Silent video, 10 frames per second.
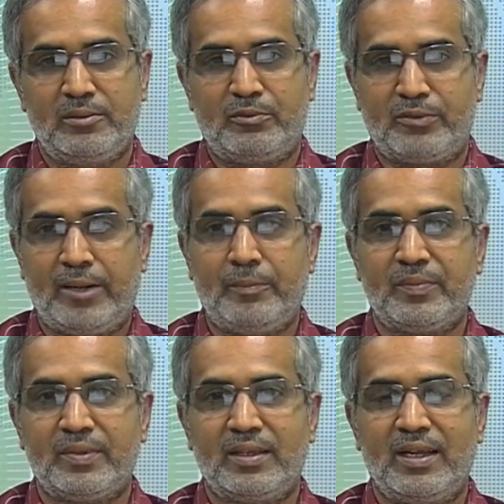
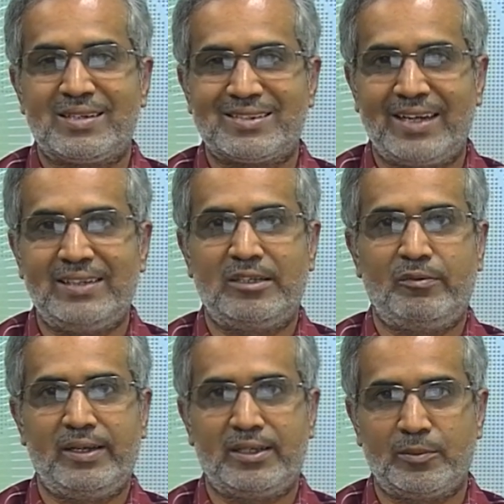from a
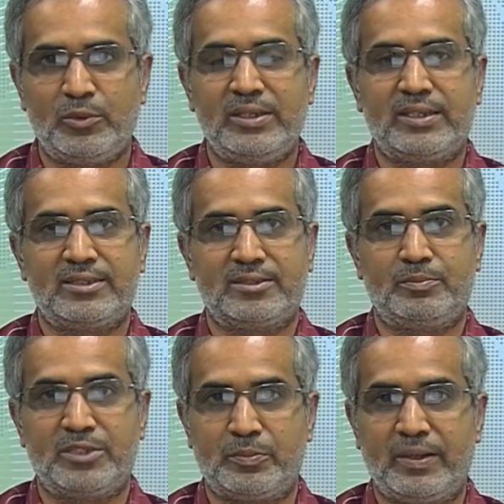scientific communication
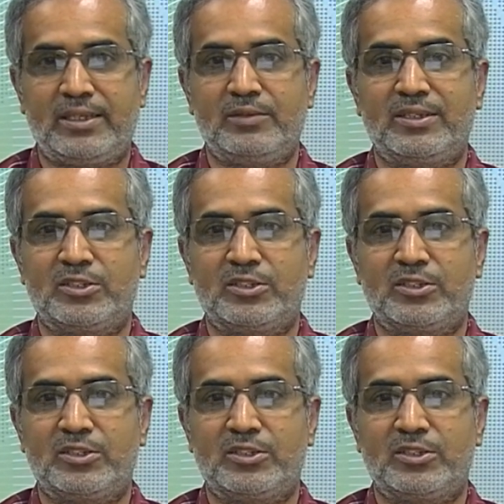perspective